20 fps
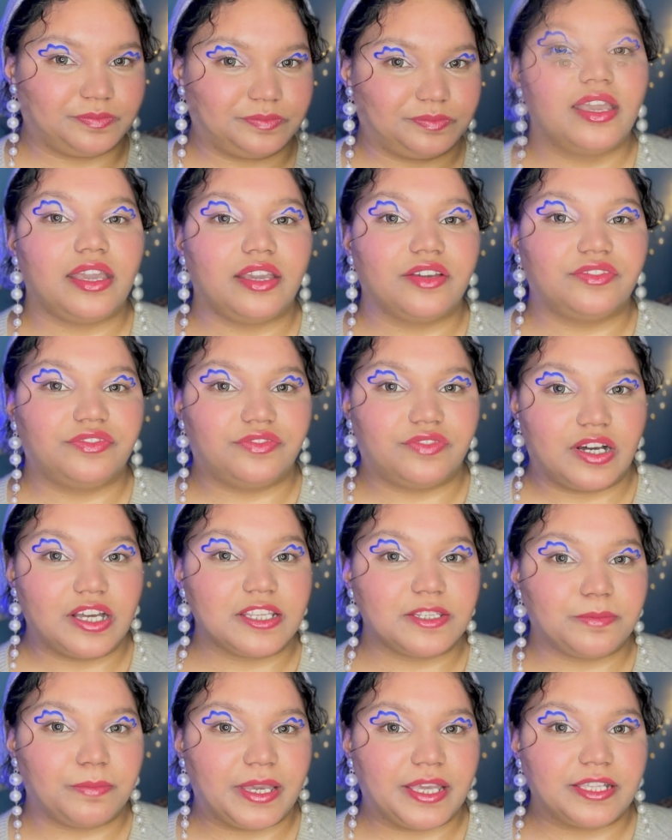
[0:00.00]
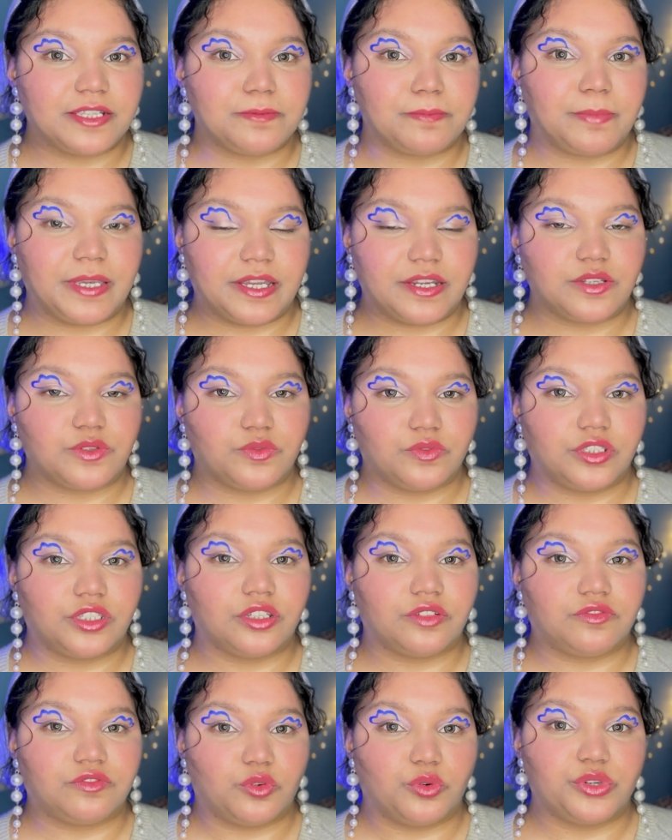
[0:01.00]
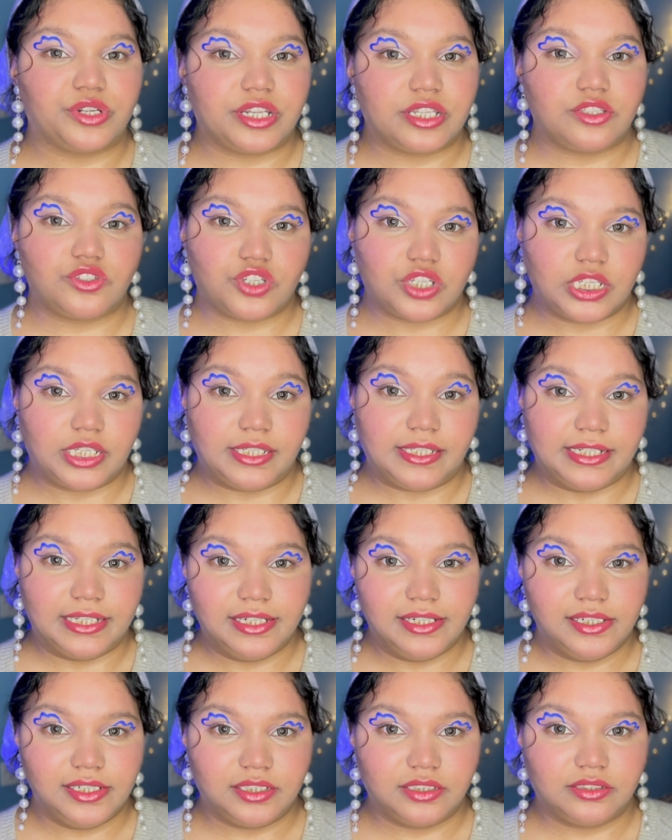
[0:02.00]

If first base pairs with a 4-inch heel,